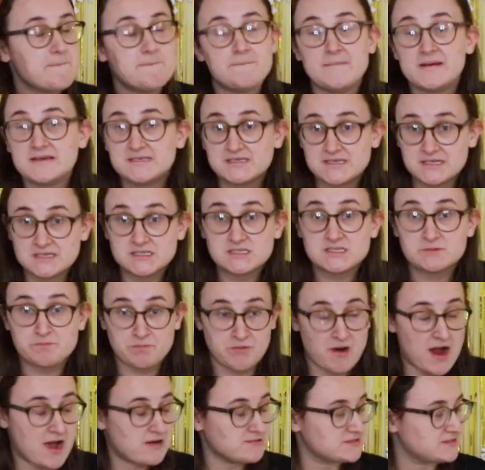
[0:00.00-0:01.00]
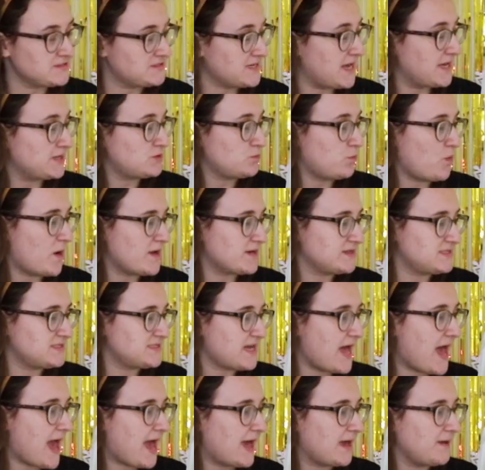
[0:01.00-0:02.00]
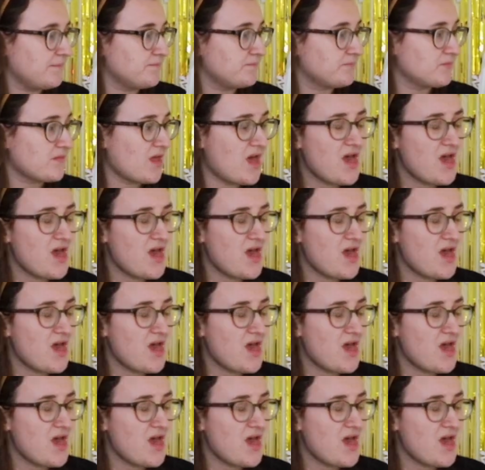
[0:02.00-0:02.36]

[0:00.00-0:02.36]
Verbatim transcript: Mrs. Sprout said one day.